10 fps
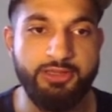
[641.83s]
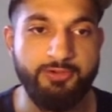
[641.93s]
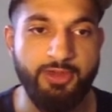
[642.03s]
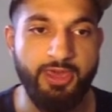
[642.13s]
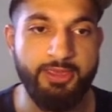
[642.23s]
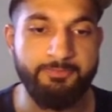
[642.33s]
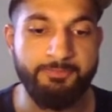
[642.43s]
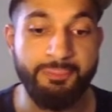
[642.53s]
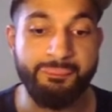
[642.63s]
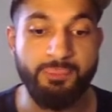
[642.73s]
Okay,
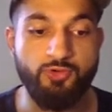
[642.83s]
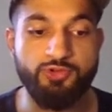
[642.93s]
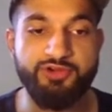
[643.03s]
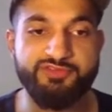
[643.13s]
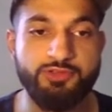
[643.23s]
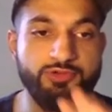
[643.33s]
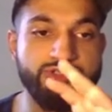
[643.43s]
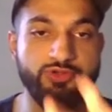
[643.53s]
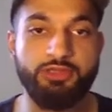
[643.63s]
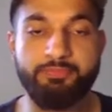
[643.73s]
all you have to do
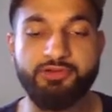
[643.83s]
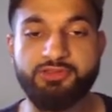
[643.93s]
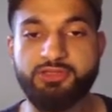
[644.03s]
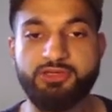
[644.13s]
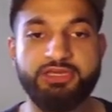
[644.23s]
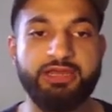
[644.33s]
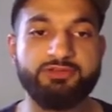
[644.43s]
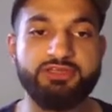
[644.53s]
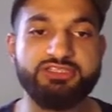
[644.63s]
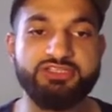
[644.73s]
is you input the account
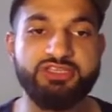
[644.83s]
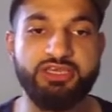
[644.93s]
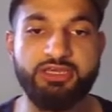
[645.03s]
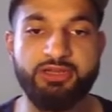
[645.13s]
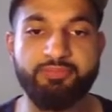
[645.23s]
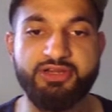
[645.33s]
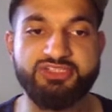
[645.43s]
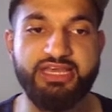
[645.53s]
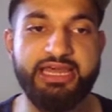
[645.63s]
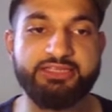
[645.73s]
details here and
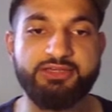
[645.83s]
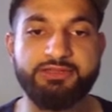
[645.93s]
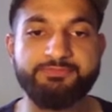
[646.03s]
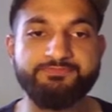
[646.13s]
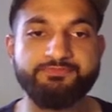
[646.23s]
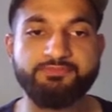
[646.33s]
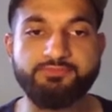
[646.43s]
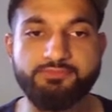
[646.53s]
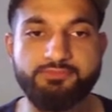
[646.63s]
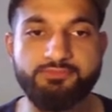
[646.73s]
press add.
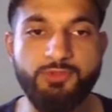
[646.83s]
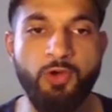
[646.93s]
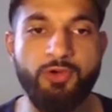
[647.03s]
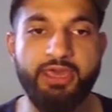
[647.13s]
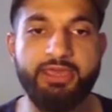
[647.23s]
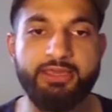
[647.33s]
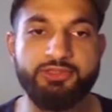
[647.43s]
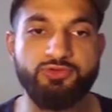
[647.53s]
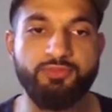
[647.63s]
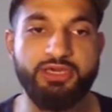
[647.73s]
Okay,
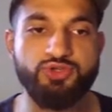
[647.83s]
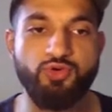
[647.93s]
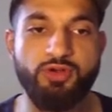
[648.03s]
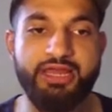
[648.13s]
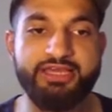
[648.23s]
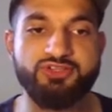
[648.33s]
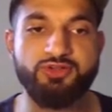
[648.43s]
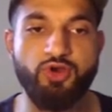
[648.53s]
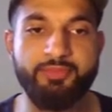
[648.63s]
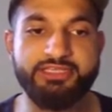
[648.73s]
you make sure likes
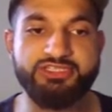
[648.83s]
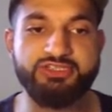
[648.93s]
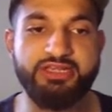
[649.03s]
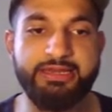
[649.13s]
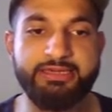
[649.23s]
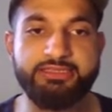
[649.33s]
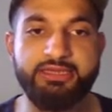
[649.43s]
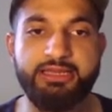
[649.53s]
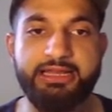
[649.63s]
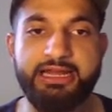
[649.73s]
and comments is clicked,
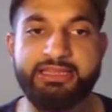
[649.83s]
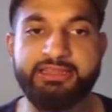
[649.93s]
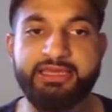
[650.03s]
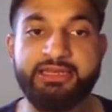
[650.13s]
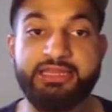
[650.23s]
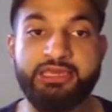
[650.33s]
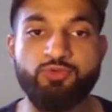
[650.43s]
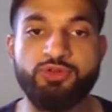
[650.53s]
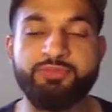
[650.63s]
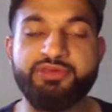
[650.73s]
and then it
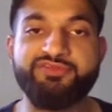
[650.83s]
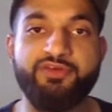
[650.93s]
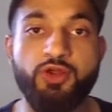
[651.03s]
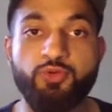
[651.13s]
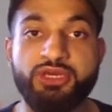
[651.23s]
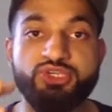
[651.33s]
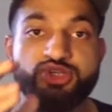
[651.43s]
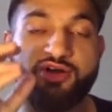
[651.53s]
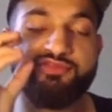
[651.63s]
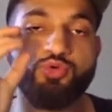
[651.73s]
will be following,
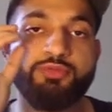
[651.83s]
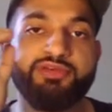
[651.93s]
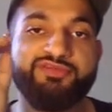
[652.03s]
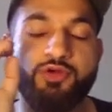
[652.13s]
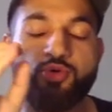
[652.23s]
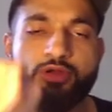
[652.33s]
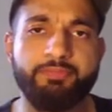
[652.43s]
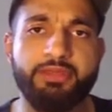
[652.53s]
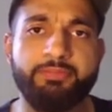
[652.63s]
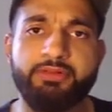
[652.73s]
Jarvee will be following
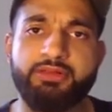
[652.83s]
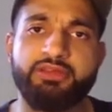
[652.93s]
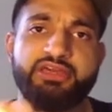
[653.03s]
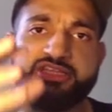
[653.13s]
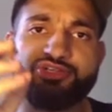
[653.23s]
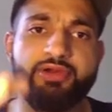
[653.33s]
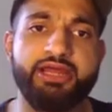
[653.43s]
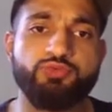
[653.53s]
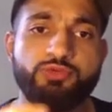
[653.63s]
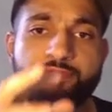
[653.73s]
people that
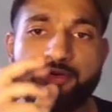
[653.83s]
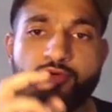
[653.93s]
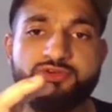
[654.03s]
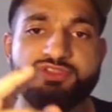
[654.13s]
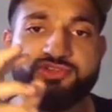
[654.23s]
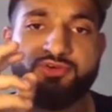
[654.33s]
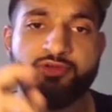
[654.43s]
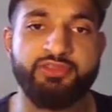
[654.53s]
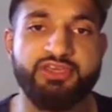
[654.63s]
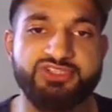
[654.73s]
interact with posts
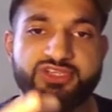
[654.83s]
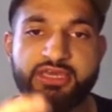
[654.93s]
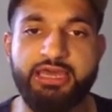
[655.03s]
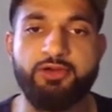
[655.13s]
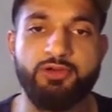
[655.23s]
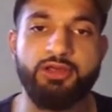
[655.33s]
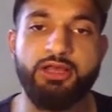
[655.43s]
on this account.